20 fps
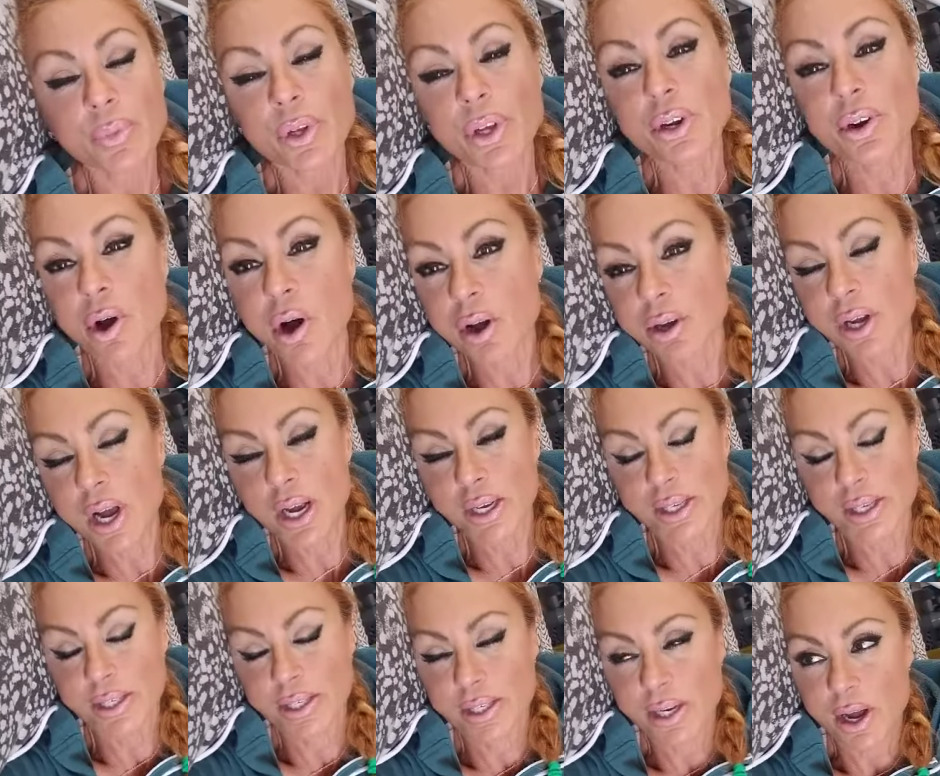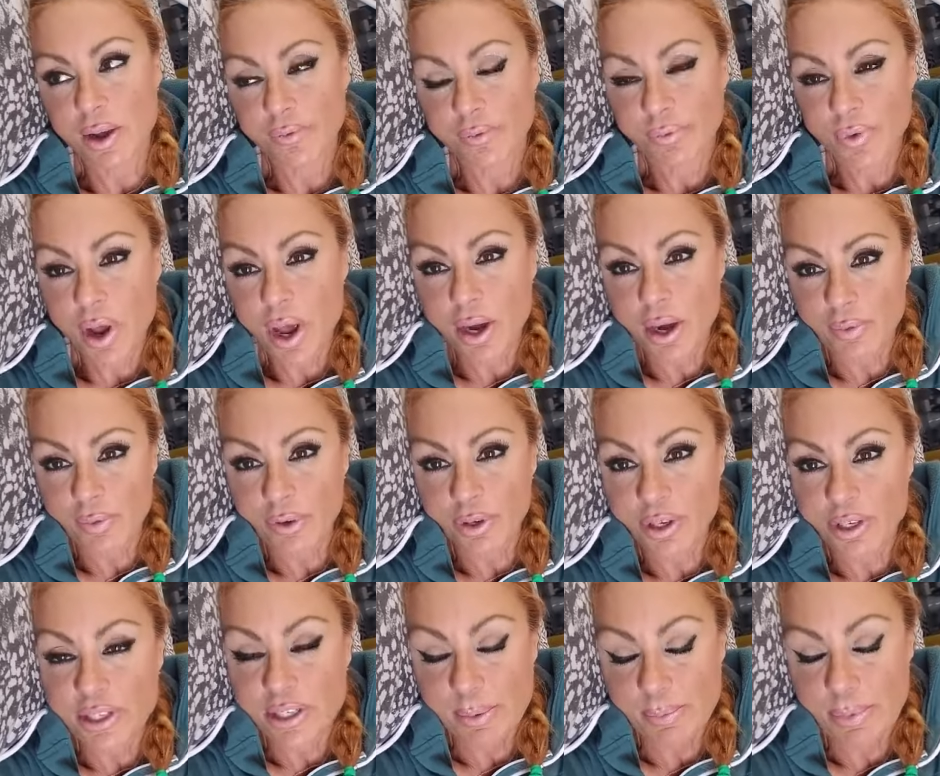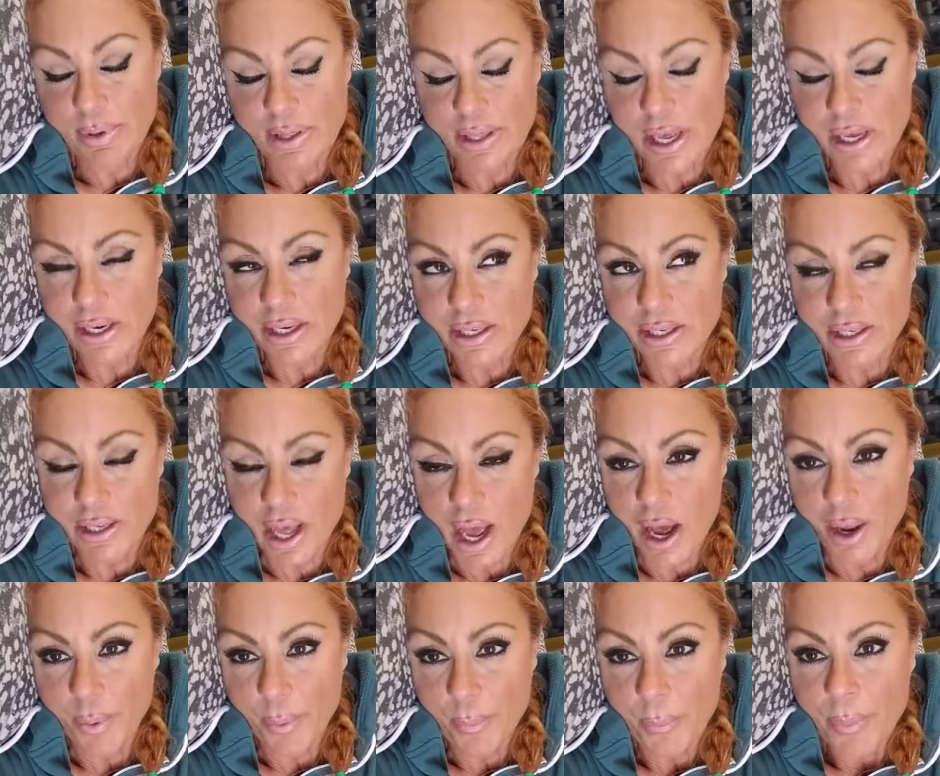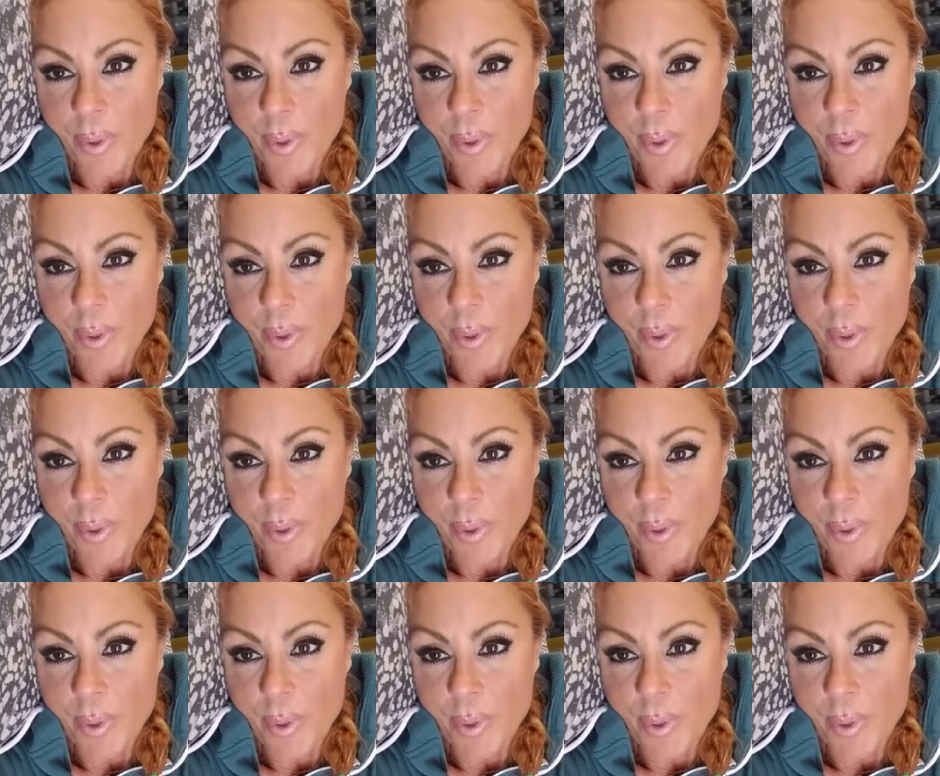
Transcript: You know, all kinds of stuff. And I'm very sympathetic to that.